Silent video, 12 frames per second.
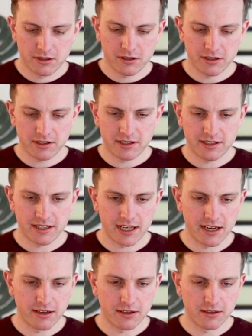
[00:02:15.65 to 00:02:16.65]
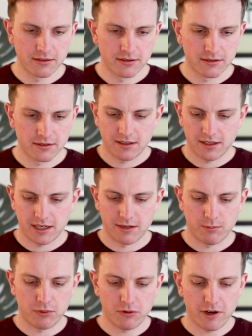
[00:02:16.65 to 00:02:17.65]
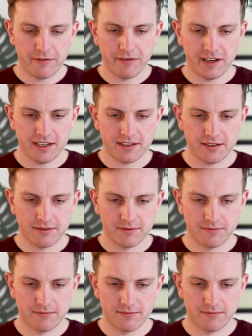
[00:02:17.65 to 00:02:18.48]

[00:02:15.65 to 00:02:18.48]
cost of sale, and profit.